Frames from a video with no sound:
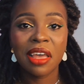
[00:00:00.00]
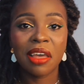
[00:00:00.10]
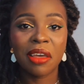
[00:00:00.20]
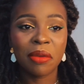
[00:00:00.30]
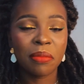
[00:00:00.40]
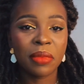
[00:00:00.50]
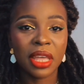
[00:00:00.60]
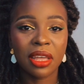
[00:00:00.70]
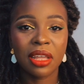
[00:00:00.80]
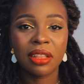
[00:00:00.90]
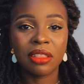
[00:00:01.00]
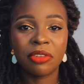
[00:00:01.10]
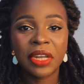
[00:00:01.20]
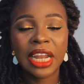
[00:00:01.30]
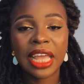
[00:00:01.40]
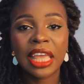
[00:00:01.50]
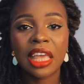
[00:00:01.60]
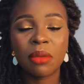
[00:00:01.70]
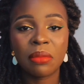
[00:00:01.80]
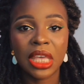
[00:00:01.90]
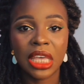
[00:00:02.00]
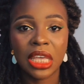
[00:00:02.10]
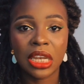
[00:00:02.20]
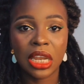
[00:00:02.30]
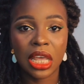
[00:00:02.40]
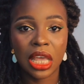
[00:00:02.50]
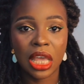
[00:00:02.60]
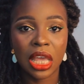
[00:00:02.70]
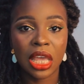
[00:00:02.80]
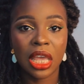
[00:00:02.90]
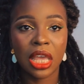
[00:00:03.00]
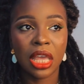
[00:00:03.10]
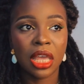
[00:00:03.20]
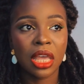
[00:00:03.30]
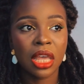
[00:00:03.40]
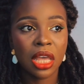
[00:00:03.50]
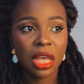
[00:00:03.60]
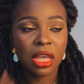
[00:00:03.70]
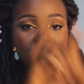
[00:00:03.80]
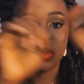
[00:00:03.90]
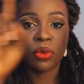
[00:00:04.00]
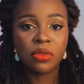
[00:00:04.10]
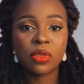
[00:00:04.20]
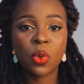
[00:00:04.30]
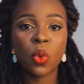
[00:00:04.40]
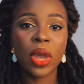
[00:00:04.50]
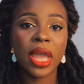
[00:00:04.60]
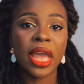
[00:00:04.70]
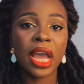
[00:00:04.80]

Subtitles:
The ring light came in a square